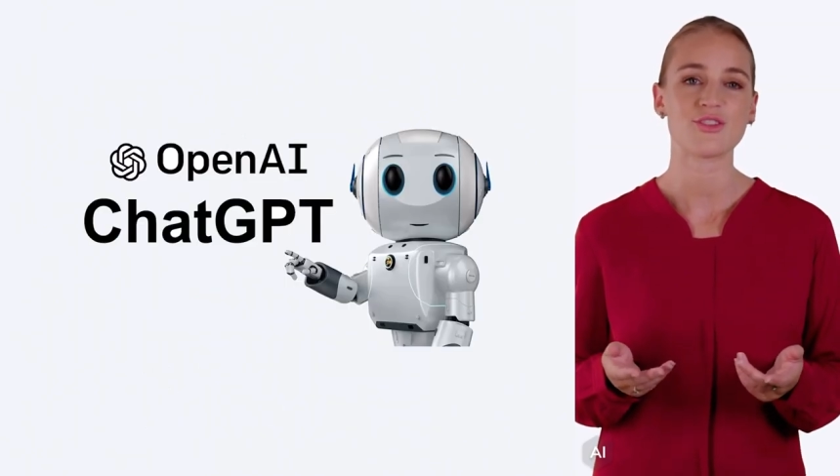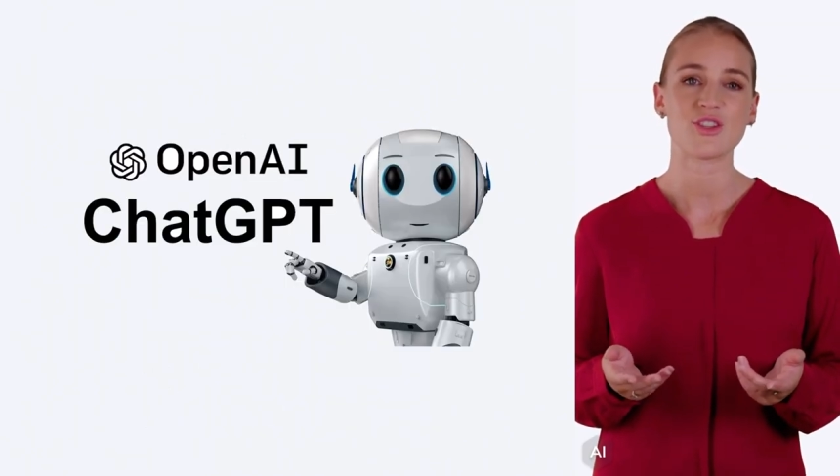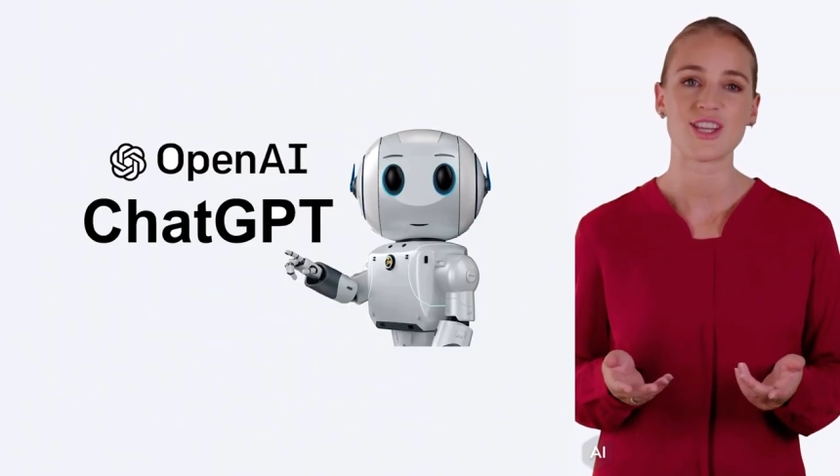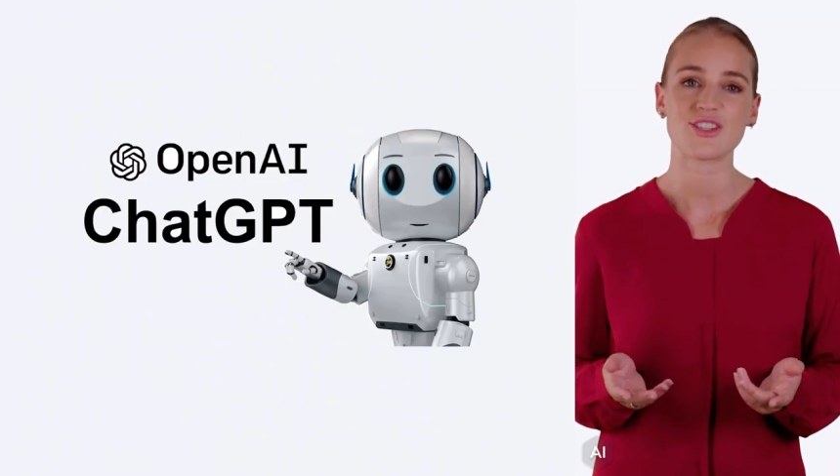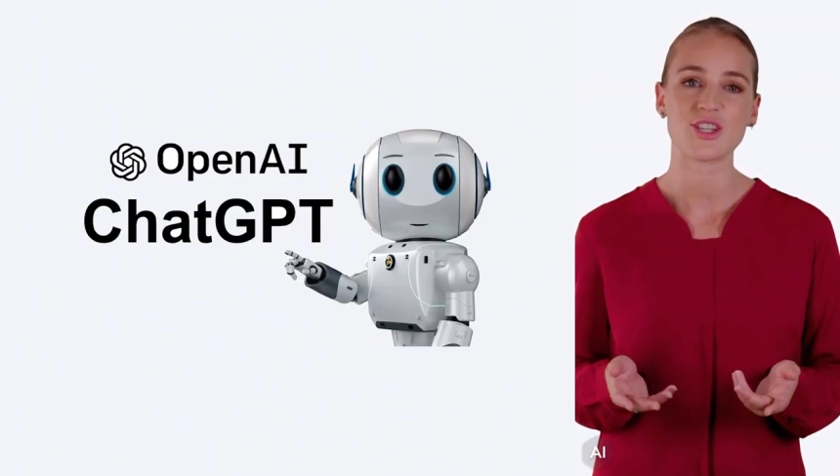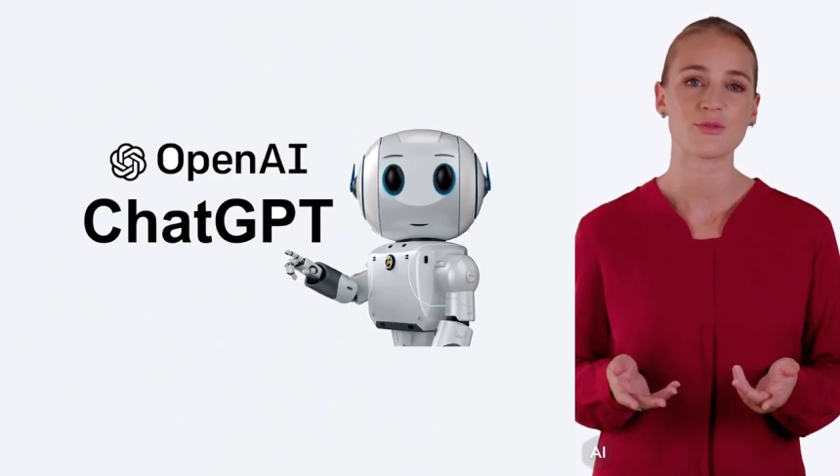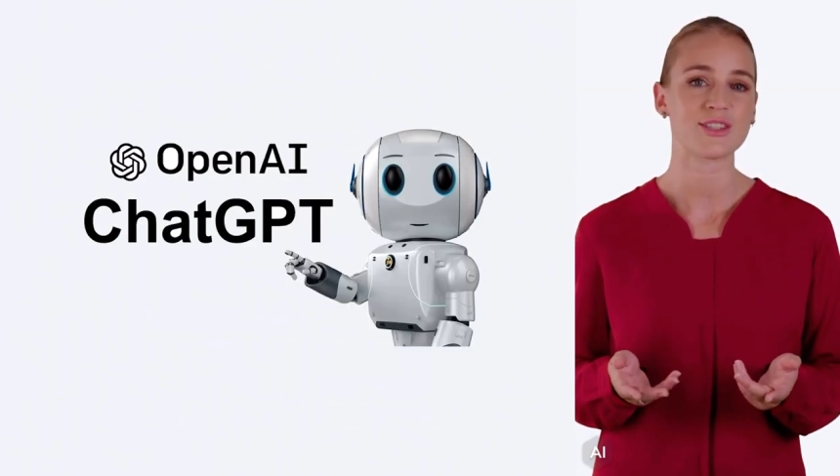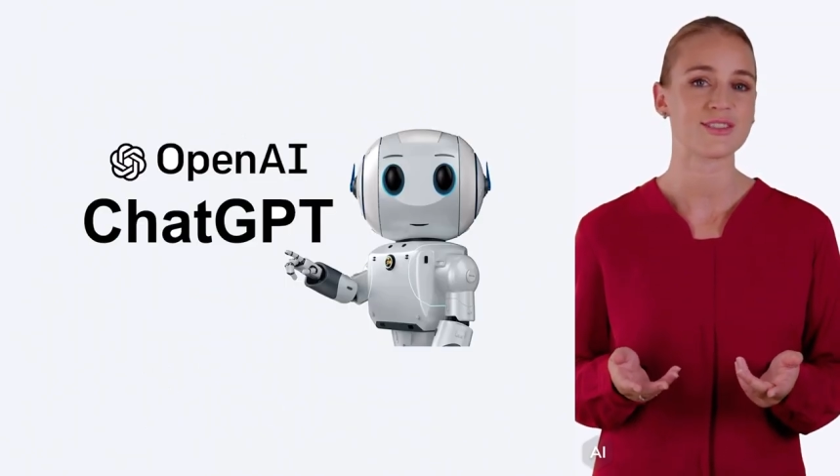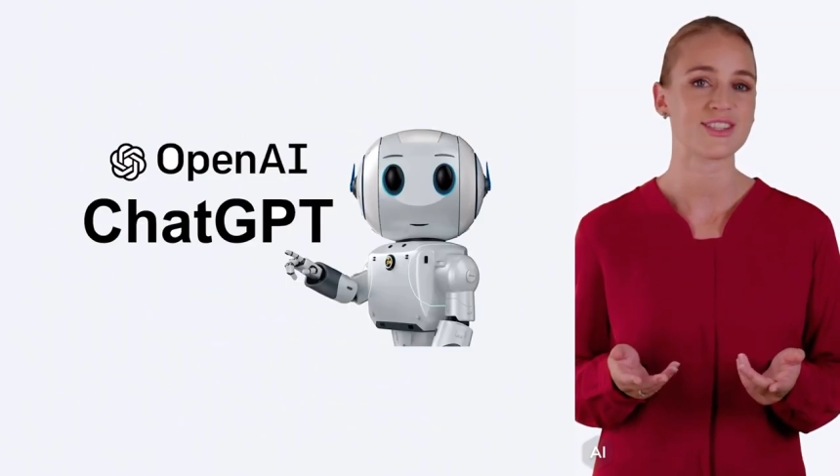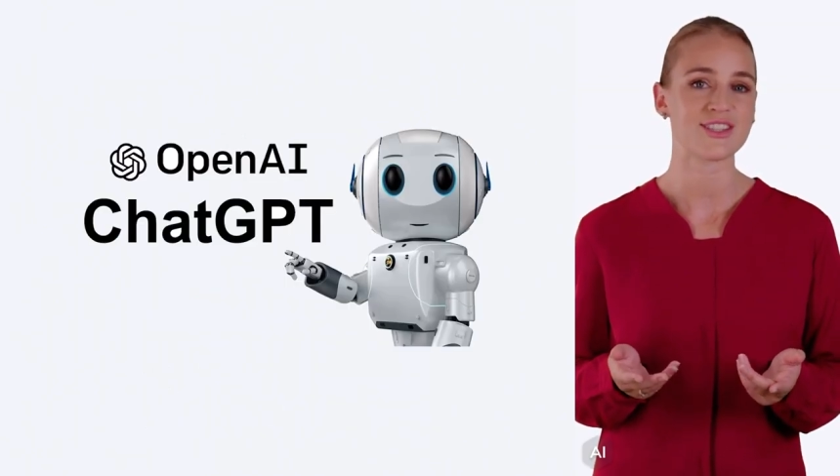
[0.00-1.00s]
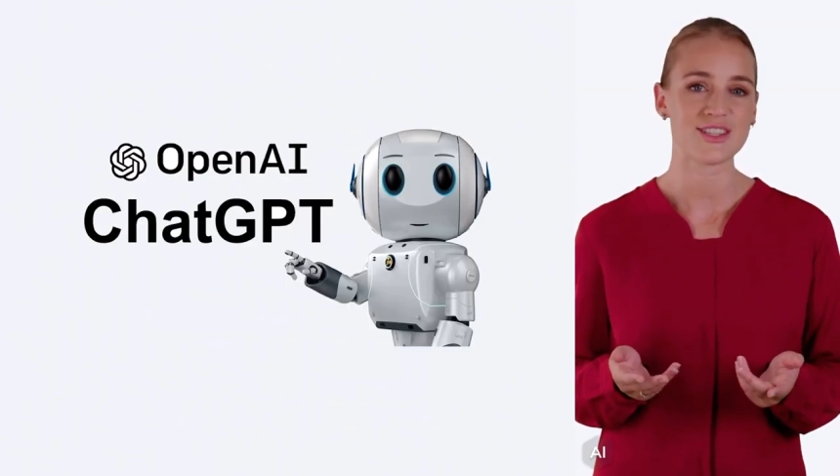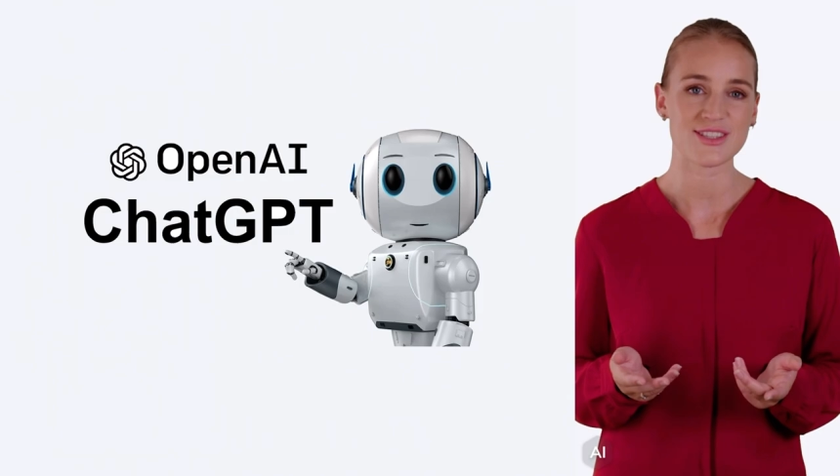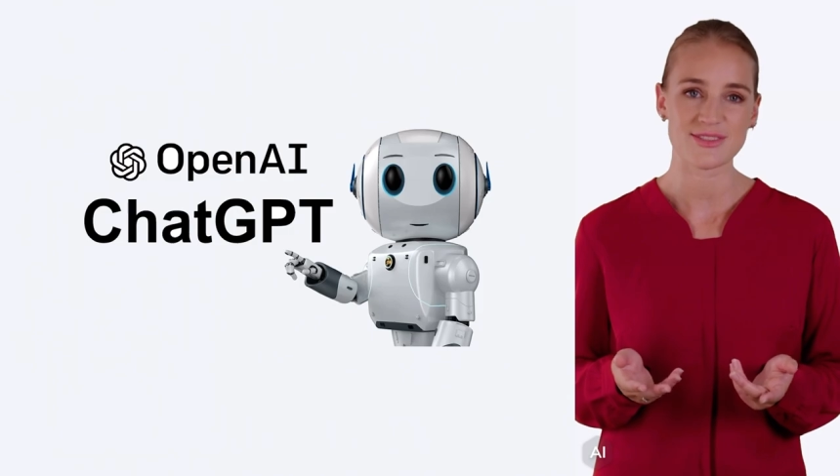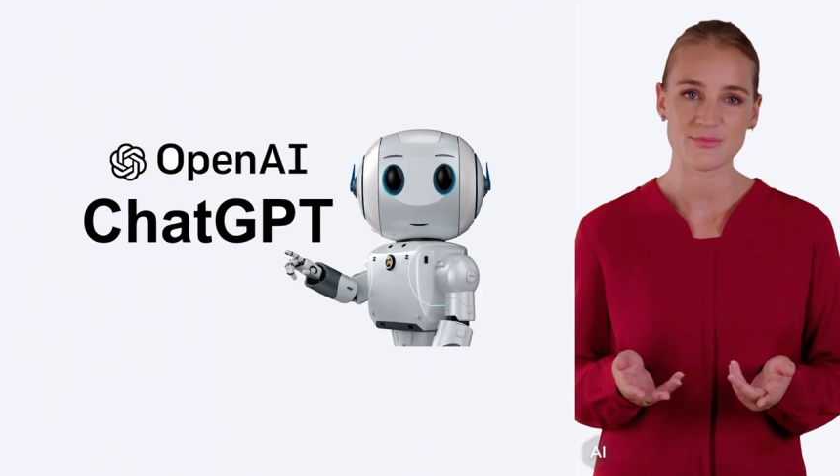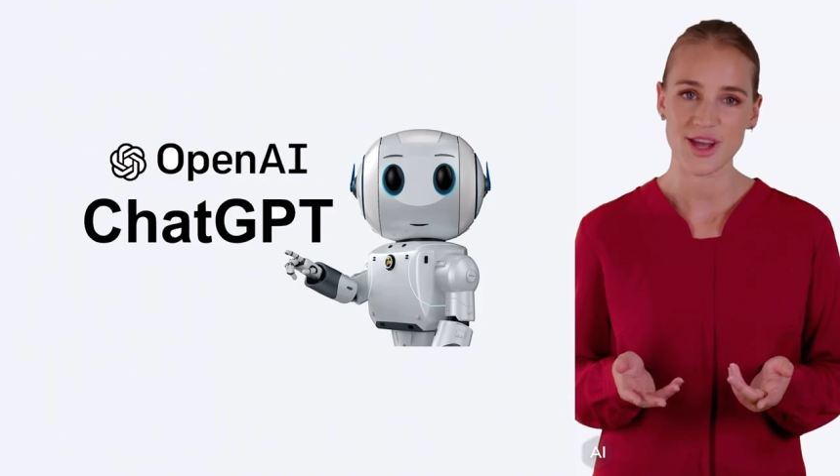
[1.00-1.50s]
ChatGPT
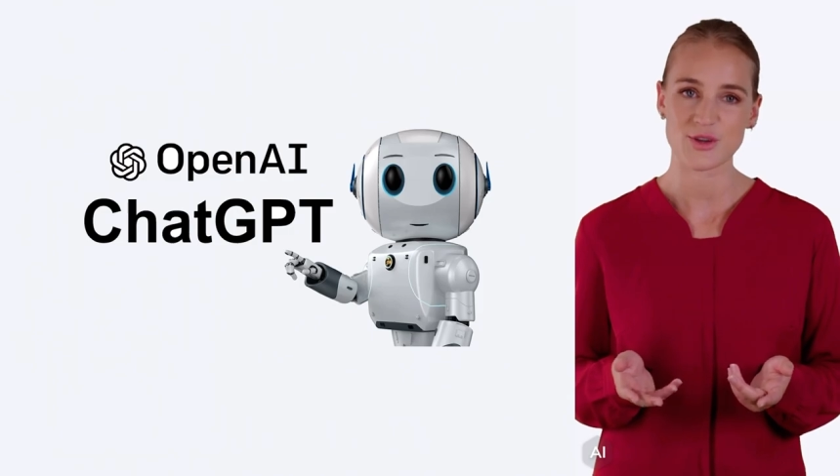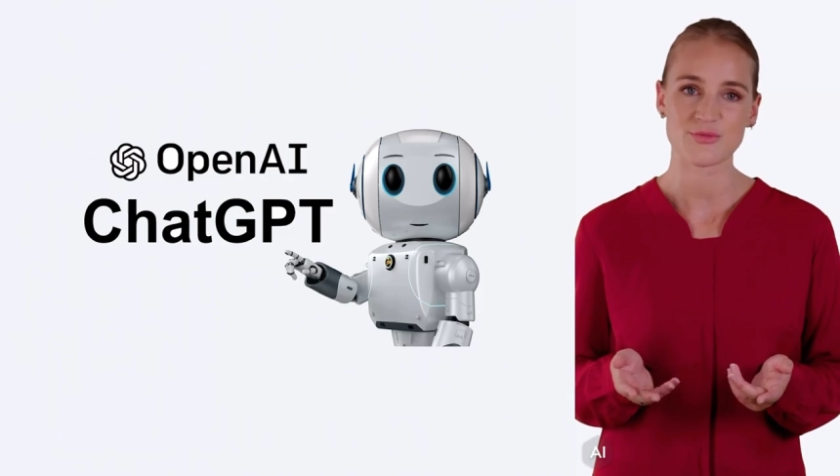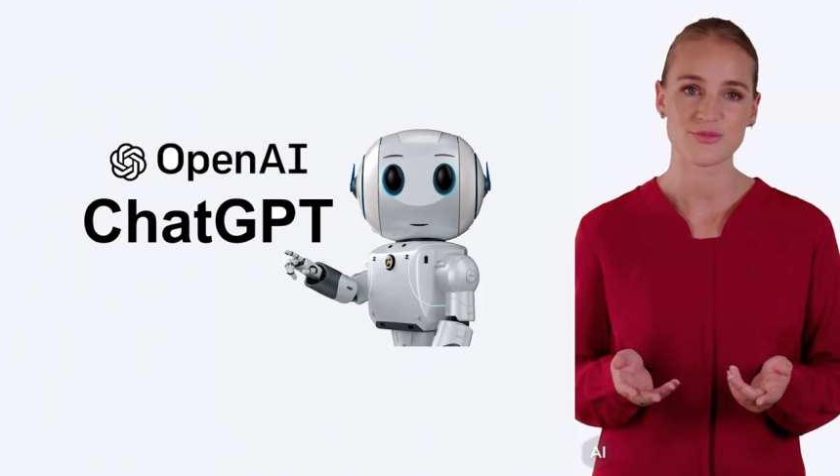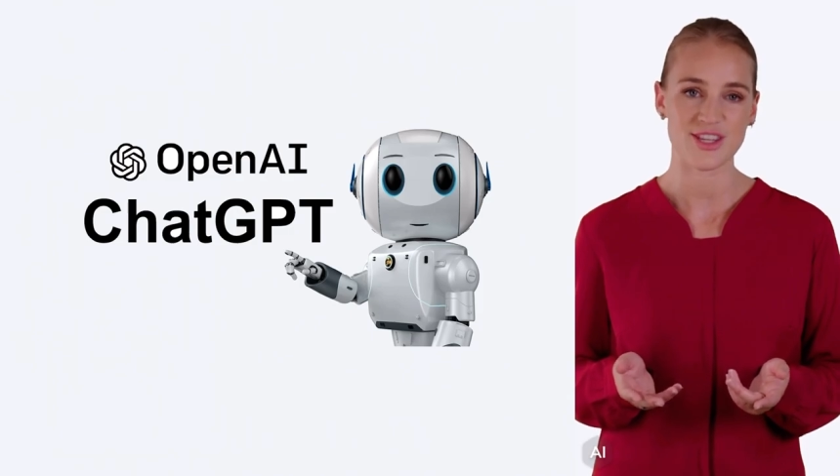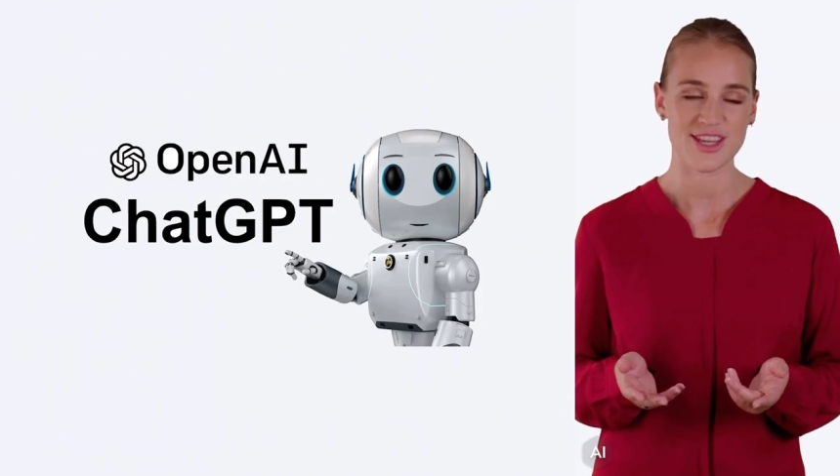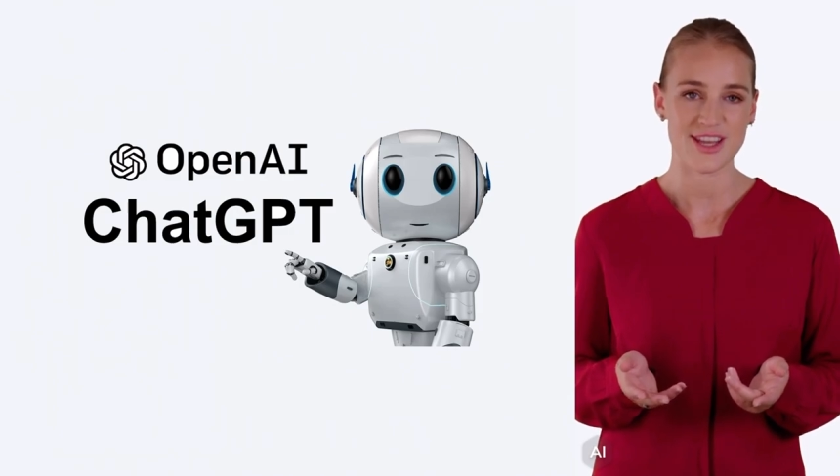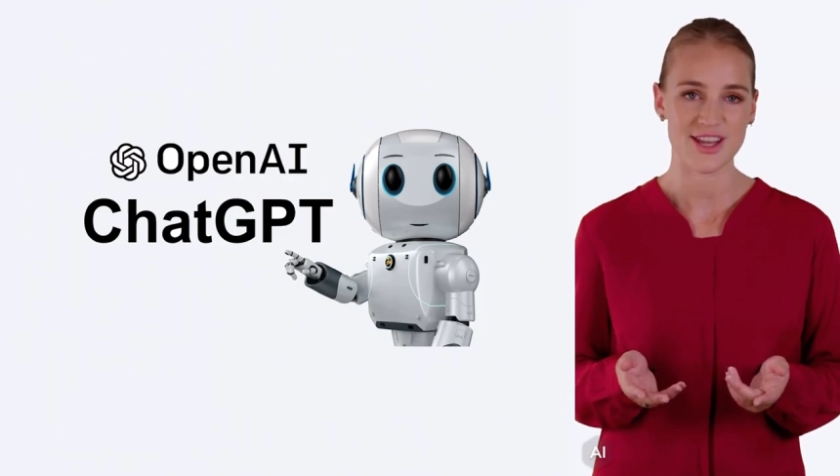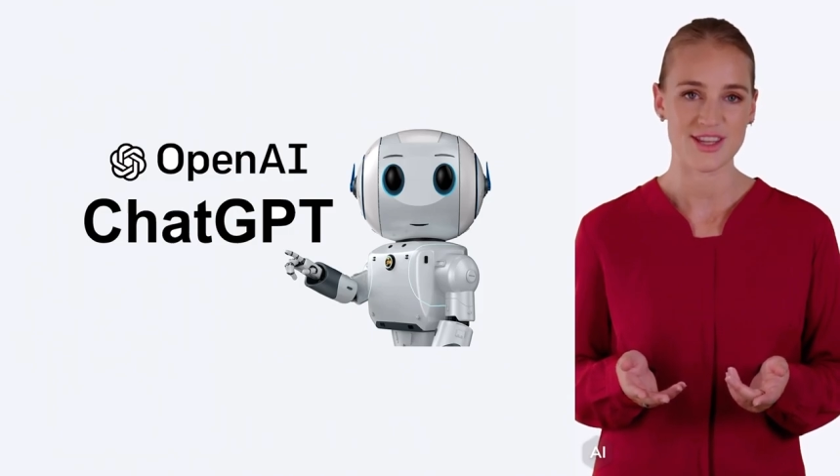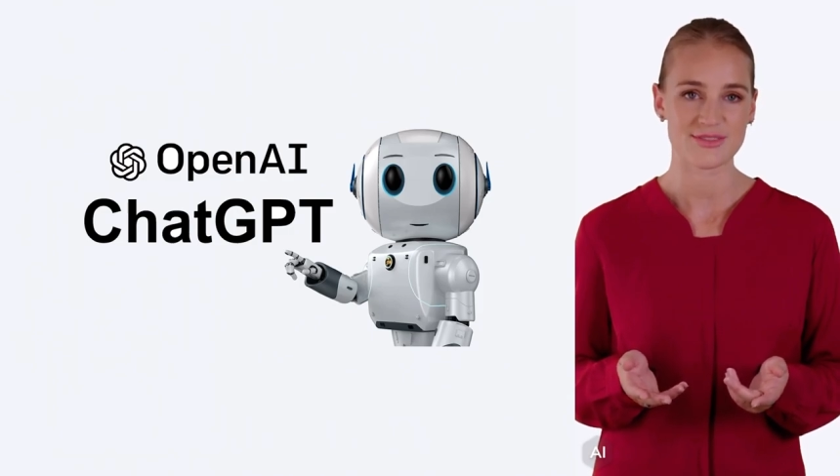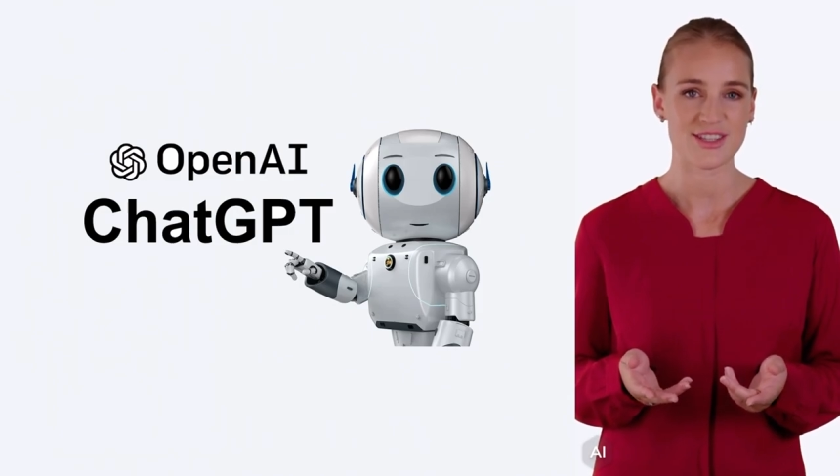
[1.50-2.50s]
is a powerful AI